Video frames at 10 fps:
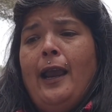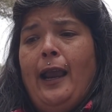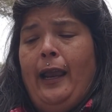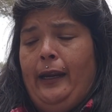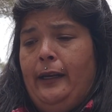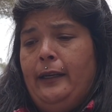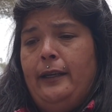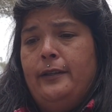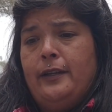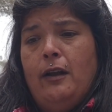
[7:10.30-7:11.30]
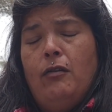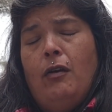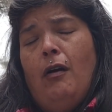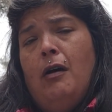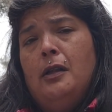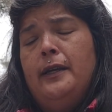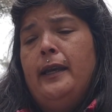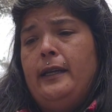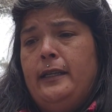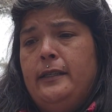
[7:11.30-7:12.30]
and he's an alcoholic,
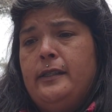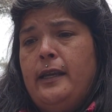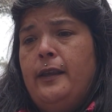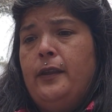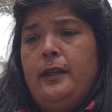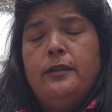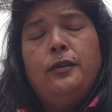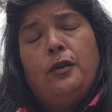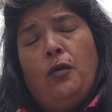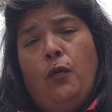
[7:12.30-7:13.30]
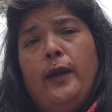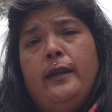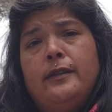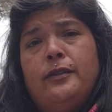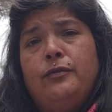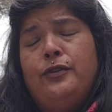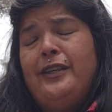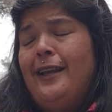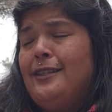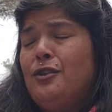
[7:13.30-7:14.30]
and he's saying that he's gonna quit as soon as he
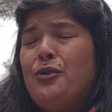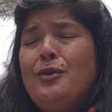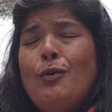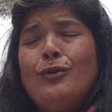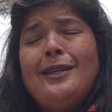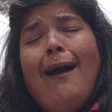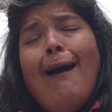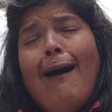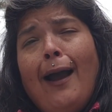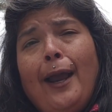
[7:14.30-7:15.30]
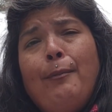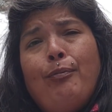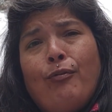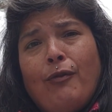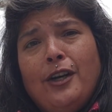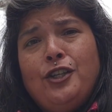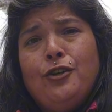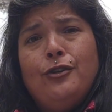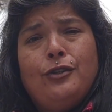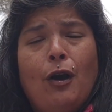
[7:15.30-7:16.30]
gets into the most
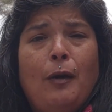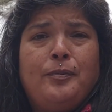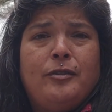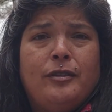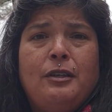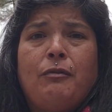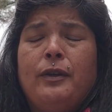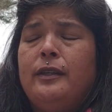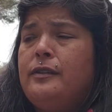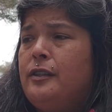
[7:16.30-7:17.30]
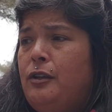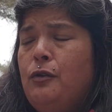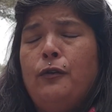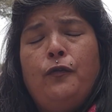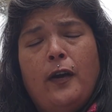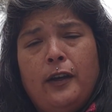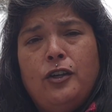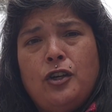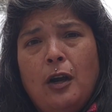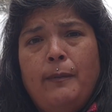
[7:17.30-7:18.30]
high-pressure, top-secret, secure fucking
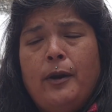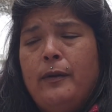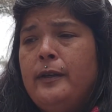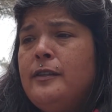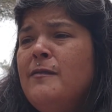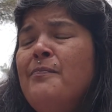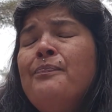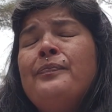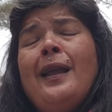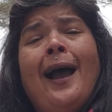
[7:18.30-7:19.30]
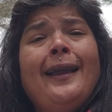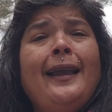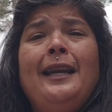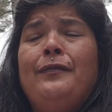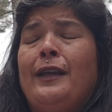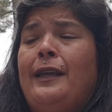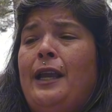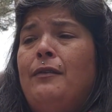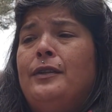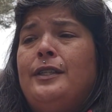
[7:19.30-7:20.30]
job there is. I can't even
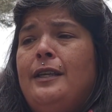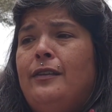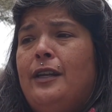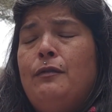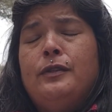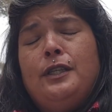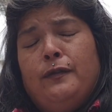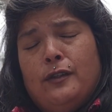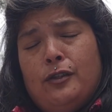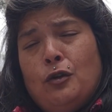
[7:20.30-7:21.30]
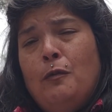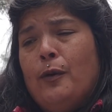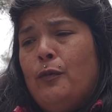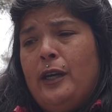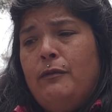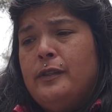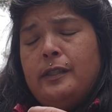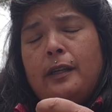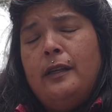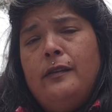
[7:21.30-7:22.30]
guarantee that he was even sober when he was
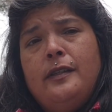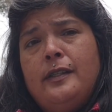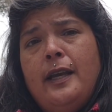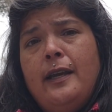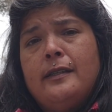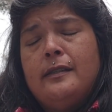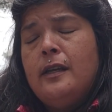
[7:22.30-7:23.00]
sending these texts.